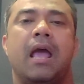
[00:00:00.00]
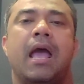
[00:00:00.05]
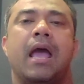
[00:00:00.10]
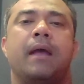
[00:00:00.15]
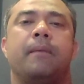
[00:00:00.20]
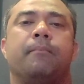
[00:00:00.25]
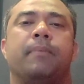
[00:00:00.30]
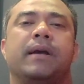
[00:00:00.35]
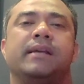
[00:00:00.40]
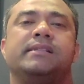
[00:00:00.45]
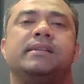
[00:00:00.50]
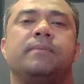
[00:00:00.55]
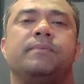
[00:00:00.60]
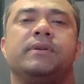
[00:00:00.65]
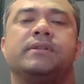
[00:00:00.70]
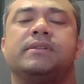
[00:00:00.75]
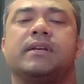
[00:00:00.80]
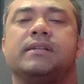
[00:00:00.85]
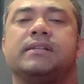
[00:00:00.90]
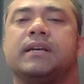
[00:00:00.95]
And bicep
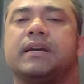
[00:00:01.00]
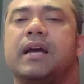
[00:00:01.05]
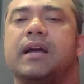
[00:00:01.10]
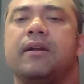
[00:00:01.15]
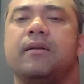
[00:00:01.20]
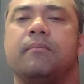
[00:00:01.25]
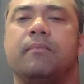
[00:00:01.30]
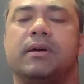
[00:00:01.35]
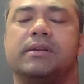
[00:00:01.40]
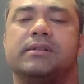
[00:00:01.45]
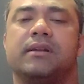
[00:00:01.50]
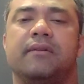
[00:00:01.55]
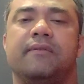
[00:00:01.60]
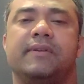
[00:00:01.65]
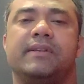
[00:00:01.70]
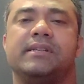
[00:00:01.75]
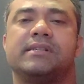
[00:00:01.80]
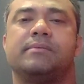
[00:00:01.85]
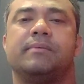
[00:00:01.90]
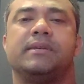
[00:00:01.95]
is such a kind of muscle
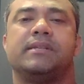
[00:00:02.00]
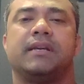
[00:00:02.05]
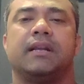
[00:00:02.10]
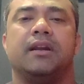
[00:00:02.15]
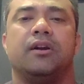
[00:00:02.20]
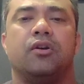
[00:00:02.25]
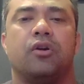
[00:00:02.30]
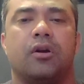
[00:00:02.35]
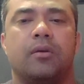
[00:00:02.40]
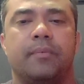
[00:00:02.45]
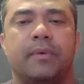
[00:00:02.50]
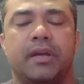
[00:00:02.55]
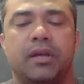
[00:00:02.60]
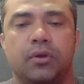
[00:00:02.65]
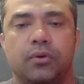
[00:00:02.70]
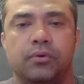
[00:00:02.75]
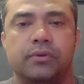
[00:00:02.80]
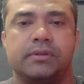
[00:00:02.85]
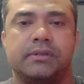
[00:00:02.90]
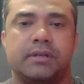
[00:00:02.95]
which is basically not being
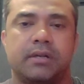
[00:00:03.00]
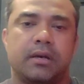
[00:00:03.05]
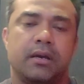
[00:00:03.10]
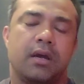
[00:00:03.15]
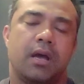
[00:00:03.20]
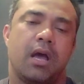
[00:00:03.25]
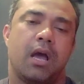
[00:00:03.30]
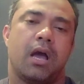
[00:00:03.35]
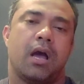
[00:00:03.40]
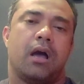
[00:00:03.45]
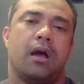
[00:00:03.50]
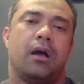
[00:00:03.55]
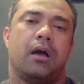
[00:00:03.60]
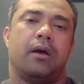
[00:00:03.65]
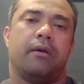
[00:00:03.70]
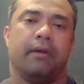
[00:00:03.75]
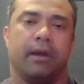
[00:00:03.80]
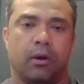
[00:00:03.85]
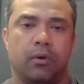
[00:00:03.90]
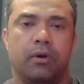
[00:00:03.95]
used
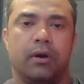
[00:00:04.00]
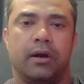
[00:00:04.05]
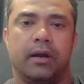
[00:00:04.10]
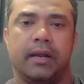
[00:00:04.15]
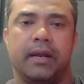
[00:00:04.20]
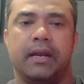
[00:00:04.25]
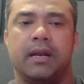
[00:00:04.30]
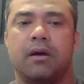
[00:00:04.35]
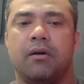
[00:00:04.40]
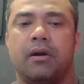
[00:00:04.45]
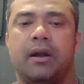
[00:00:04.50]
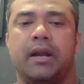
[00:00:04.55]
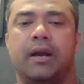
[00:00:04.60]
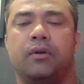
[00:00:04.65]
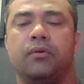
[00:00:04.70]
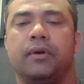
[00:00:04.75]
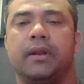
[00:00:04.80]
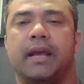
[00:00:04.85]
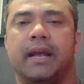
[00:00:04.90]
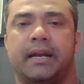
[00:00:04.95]
regularly in our
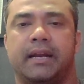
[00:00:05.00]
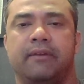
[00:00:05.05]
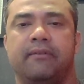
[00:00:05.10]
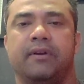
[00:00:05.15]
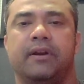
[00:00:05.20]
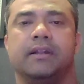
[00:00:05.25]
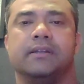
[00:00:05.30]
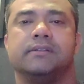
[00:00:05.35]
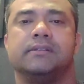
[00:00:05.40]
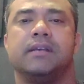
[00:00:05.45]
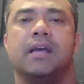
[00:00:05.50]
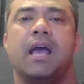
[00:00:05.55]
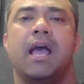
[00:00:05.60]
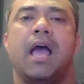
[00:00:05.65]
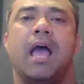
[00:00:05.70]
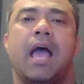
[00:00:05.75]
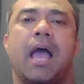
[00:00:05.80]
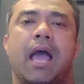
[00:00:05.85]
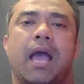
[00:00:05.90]
day-to-day activities.